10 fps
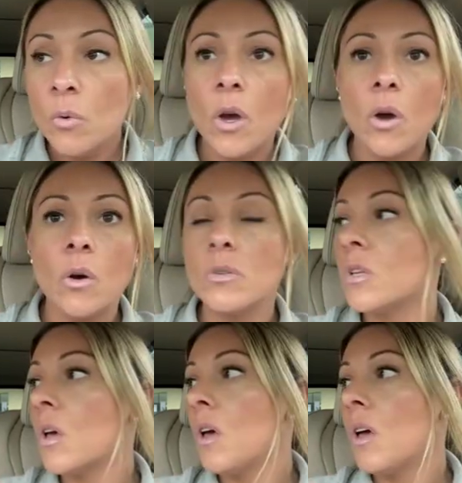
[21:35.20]
who
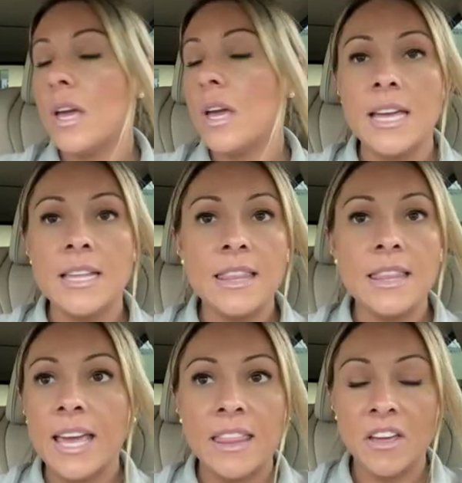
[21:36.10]
knows,
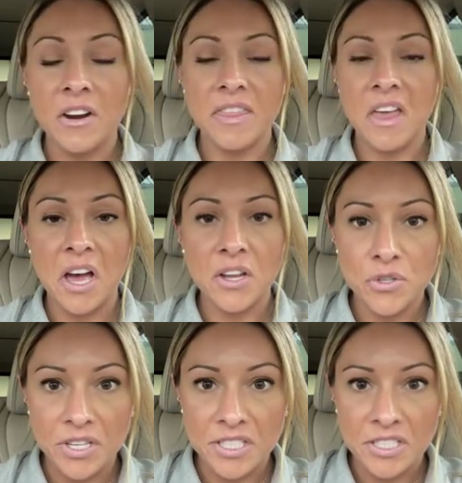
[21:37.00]
it like they're in the
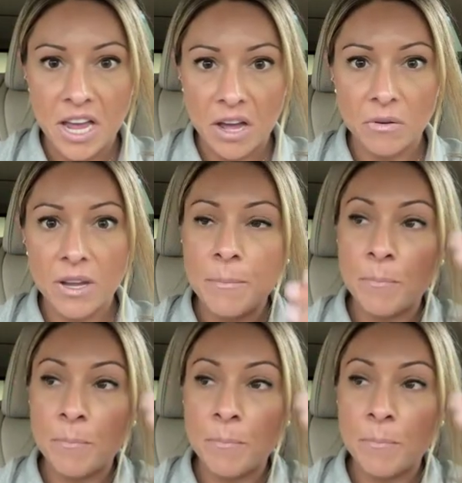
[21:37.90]
hundreds now.